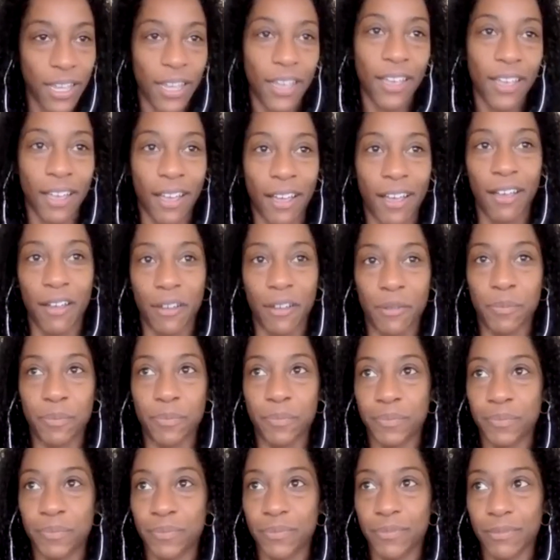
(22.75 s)
Um,
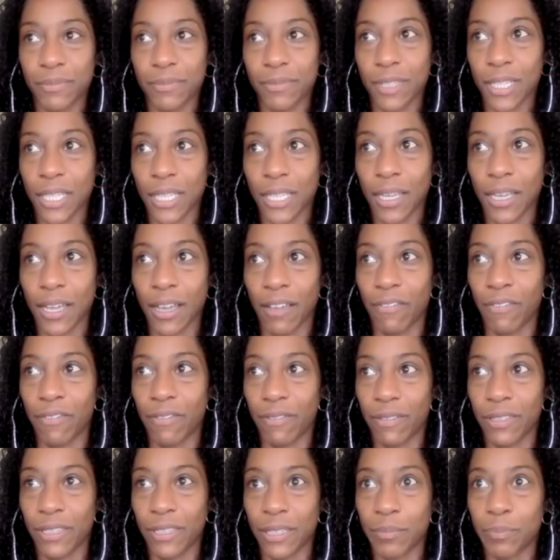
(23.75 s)
I've
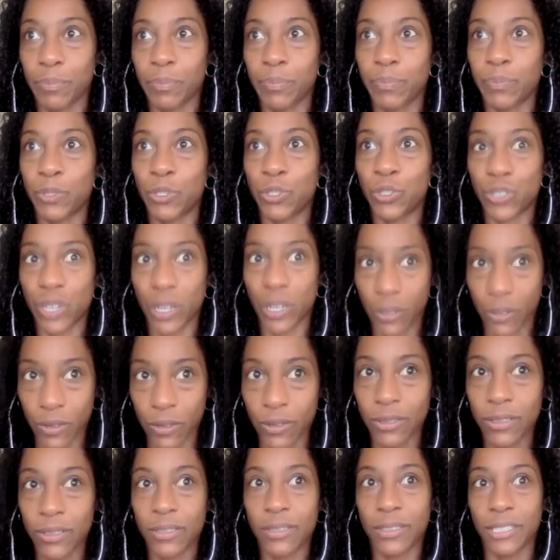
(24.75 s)
struggled
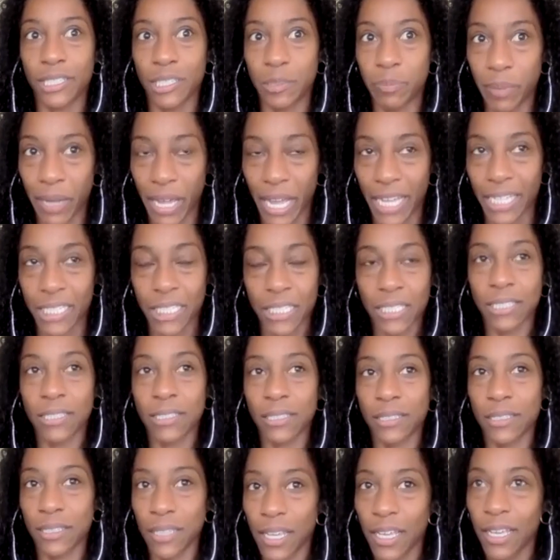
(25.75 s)
these past